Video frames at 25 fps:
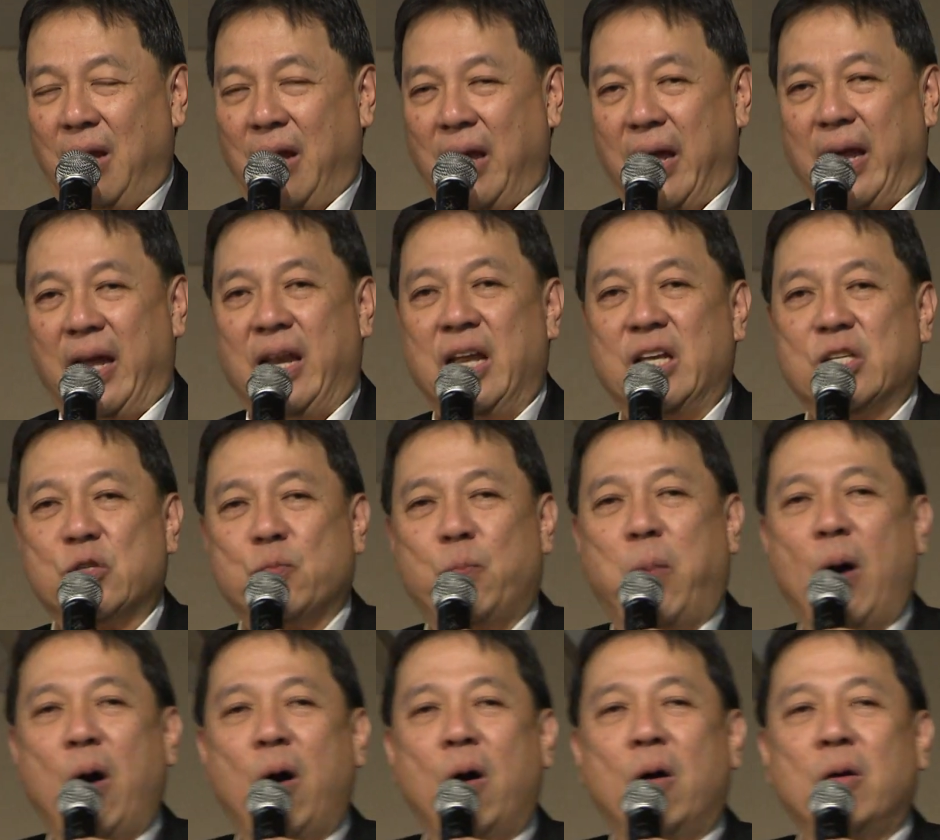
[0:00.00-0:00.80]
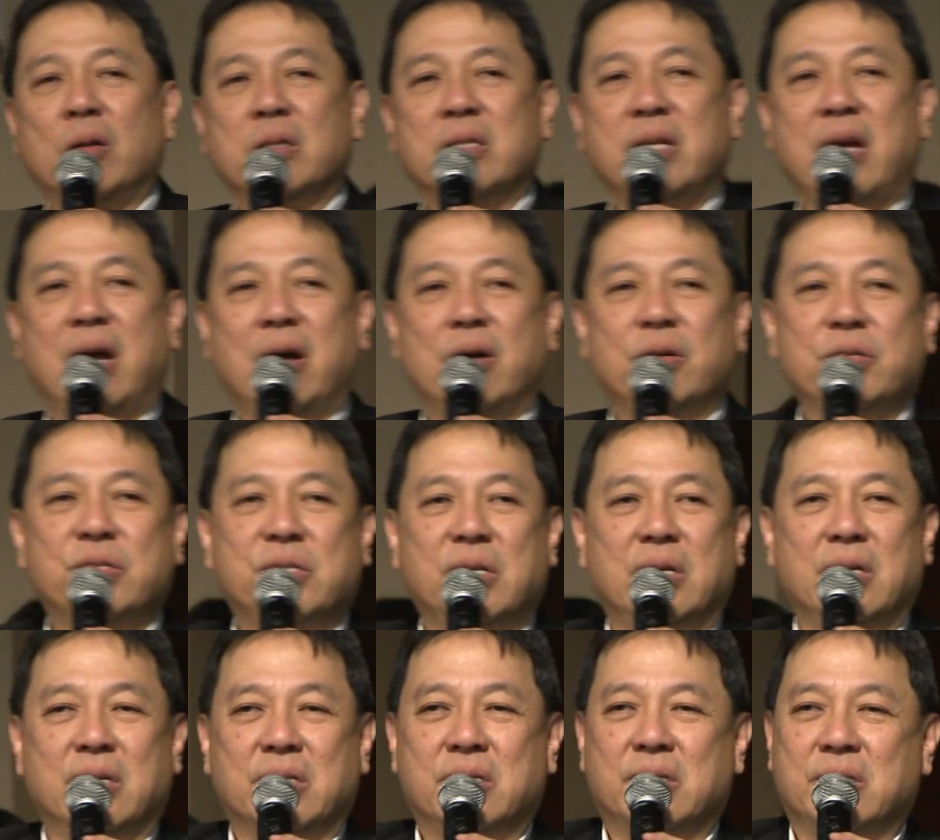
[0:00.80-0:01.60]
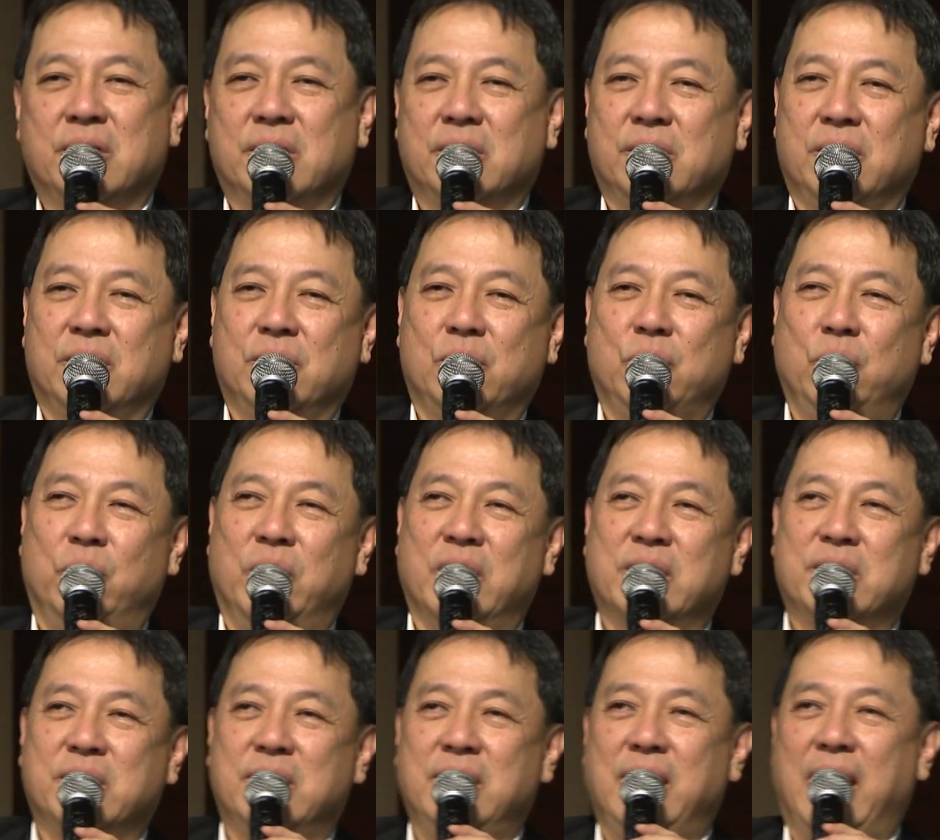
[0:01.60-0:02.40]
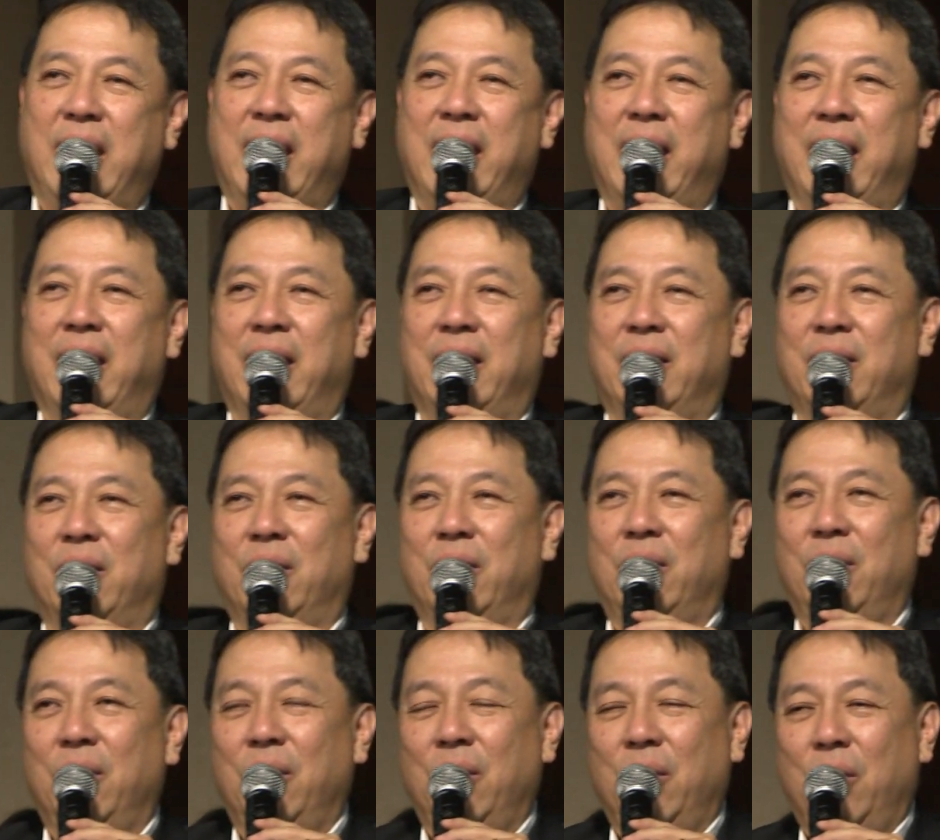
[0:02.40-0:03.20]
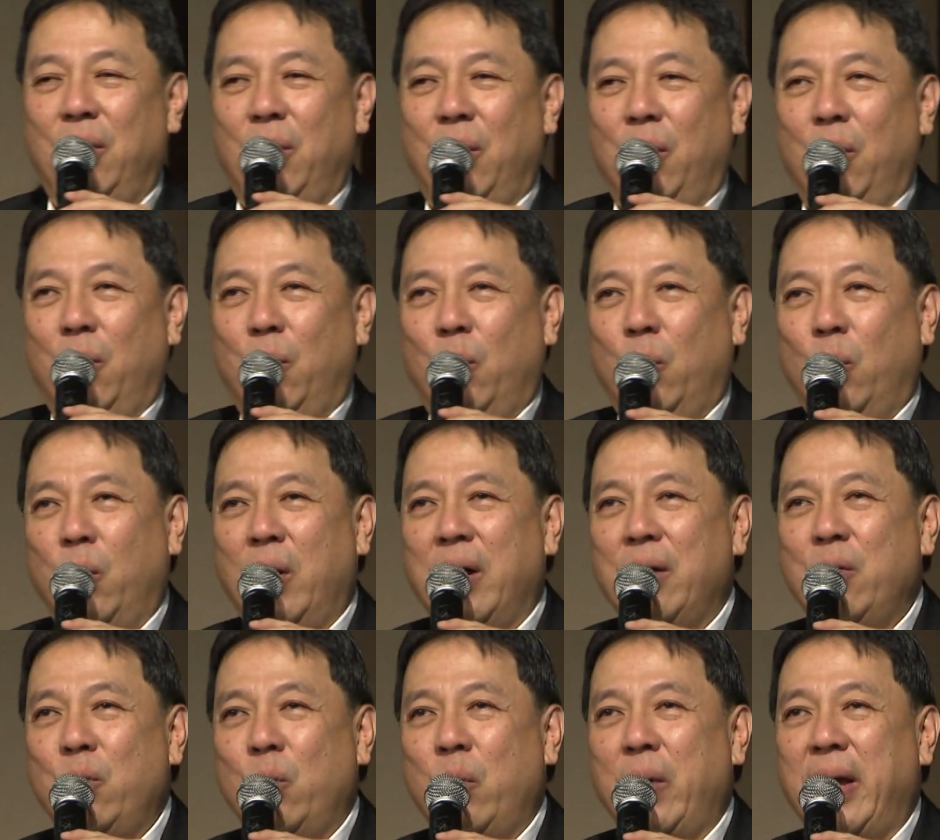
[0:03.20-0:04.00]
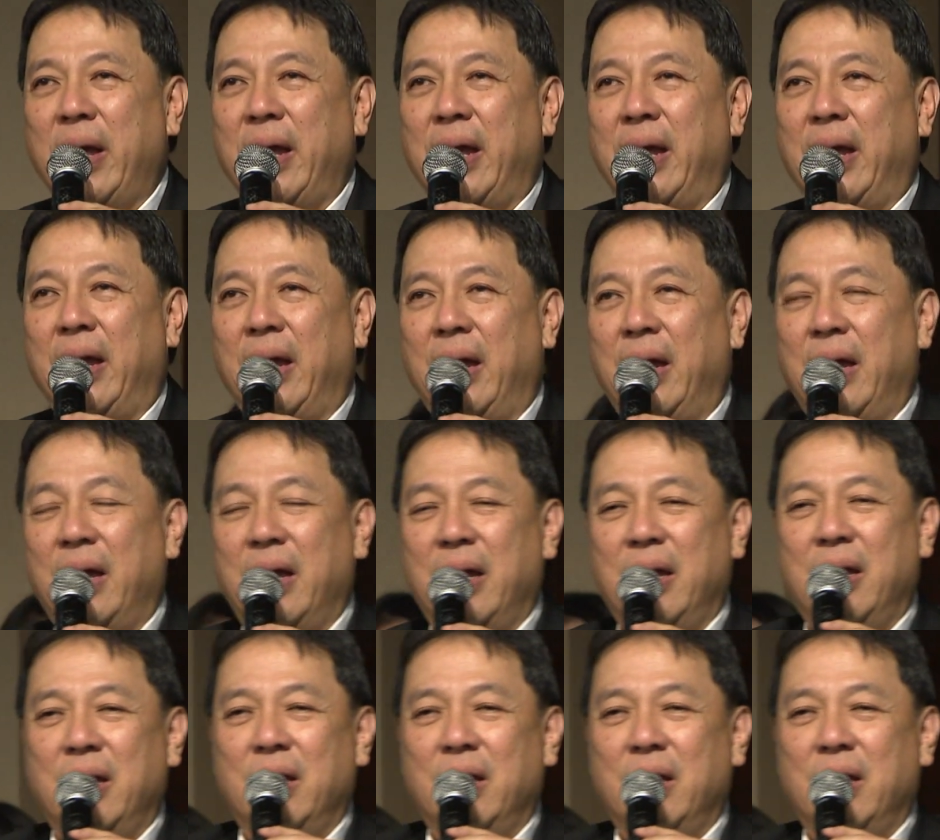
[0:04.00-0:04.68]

And as Paul tells us towards the end, what a way